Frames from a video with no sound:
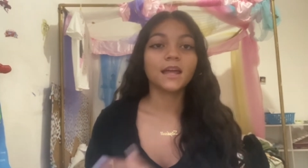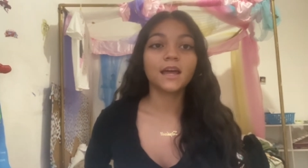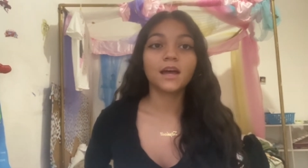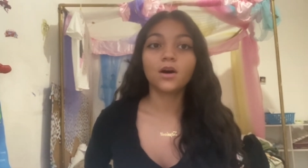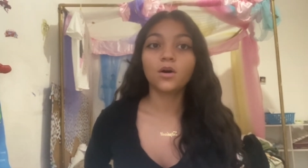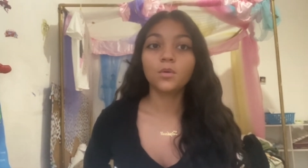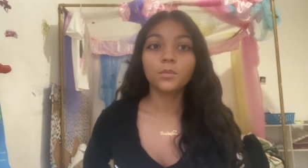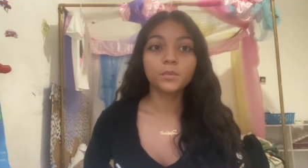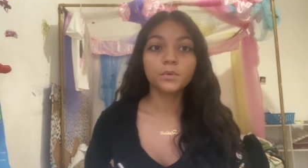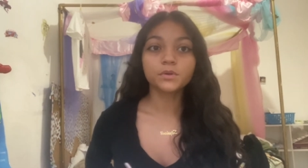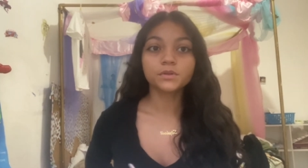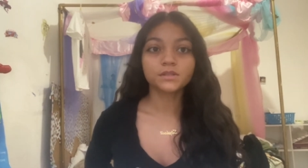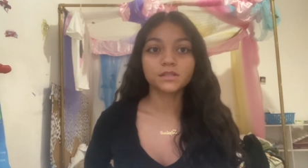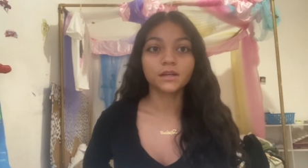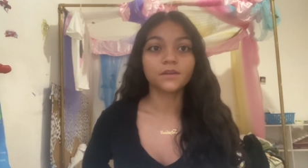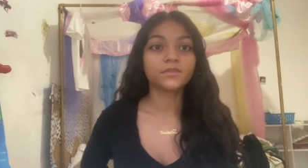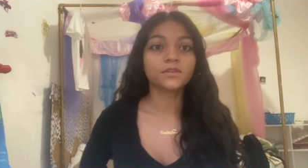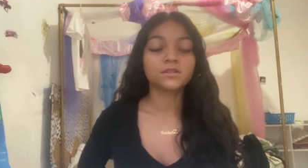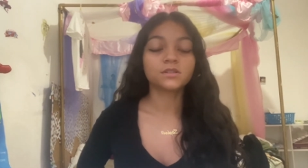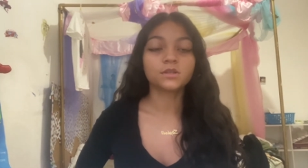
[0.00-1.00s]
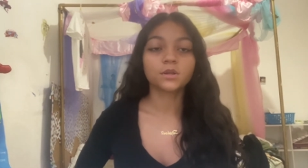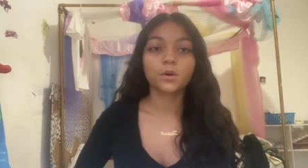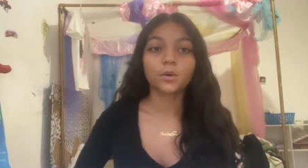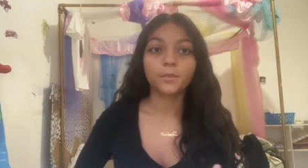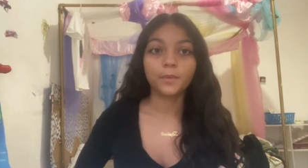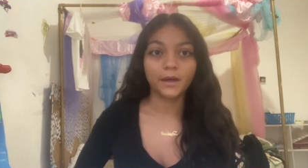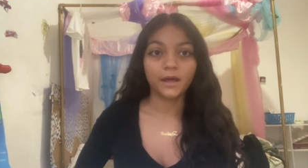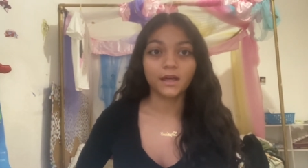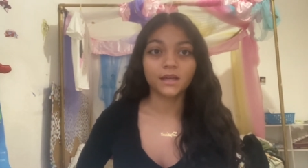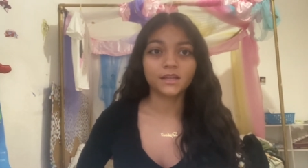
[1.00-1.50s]
Almost every single
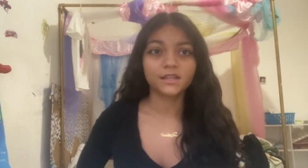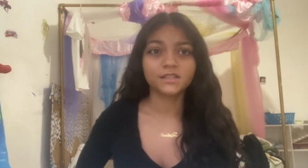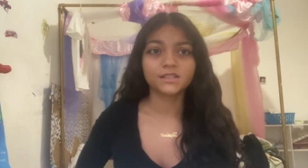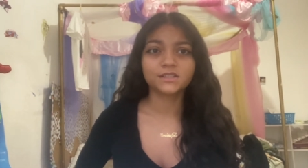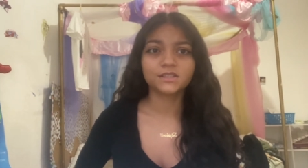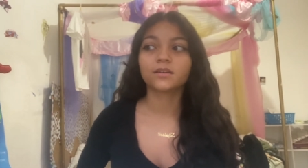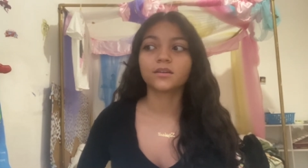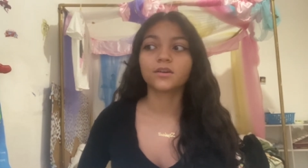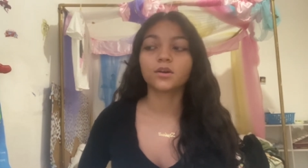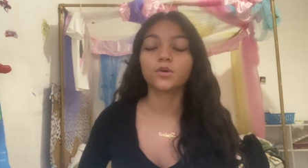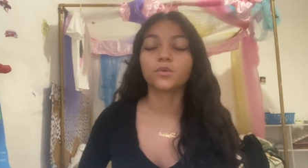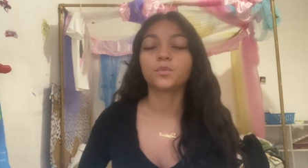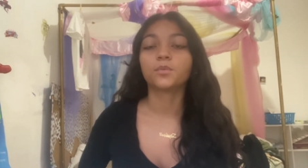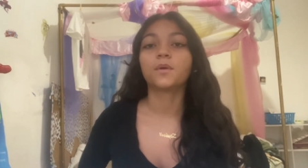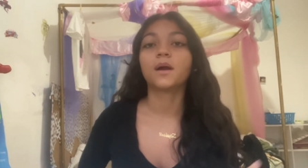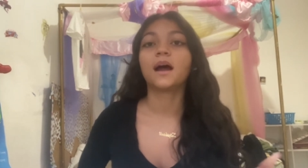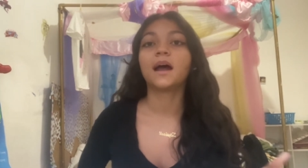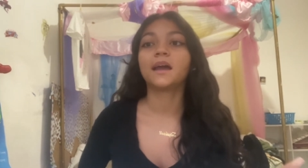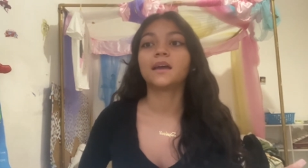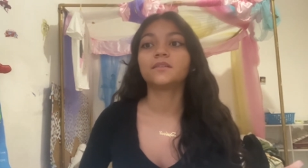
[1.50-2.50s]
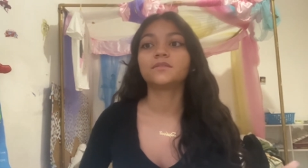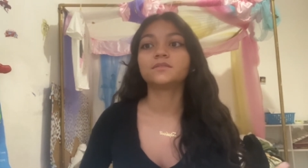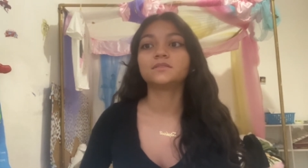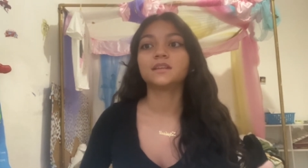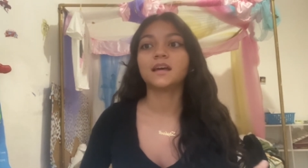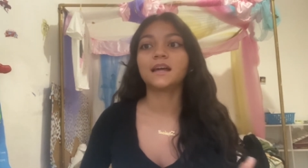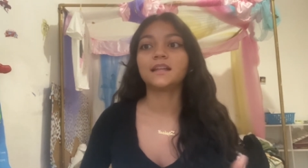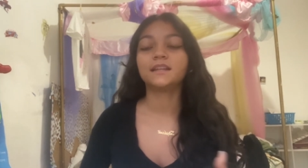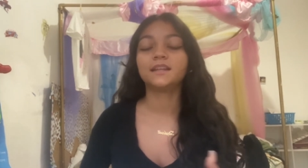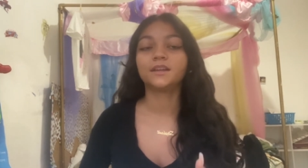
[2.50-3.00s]
package arrived
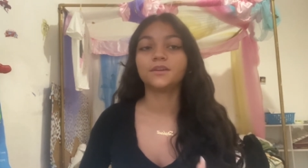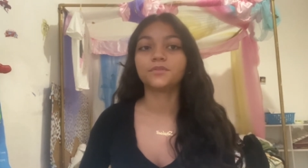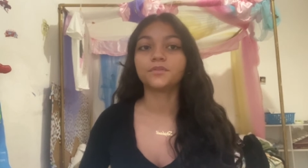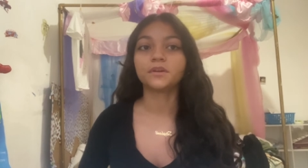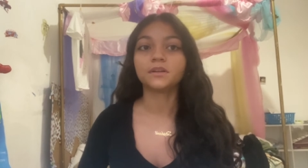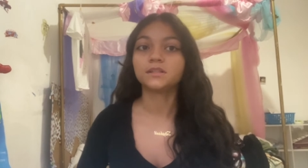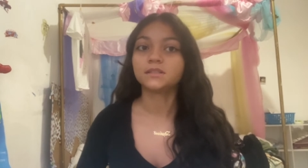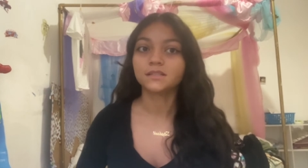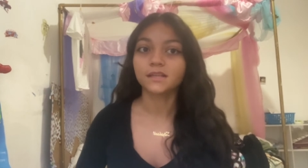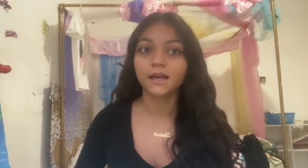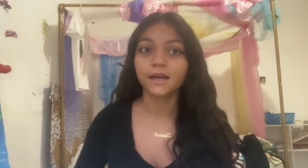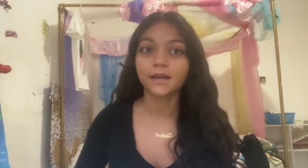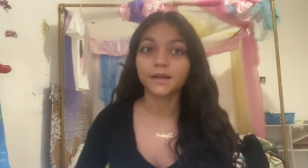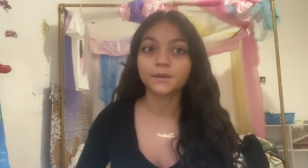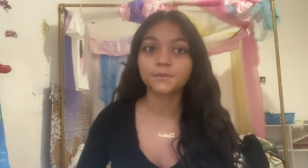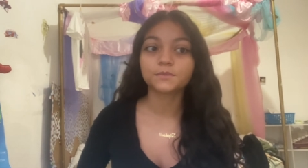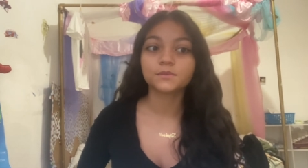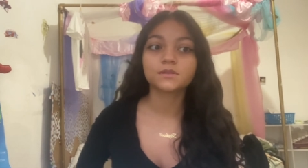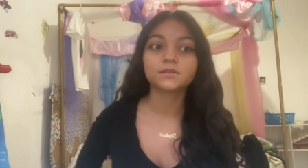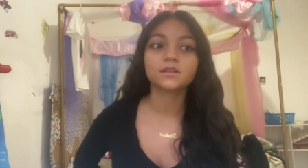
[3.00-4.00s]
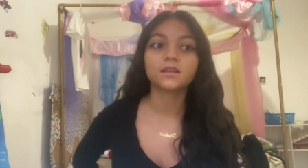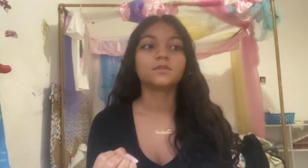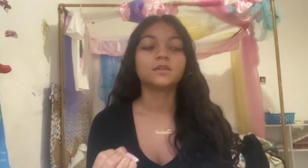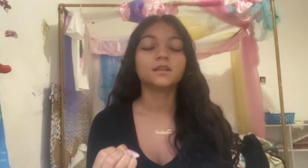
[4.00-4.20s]
at different times.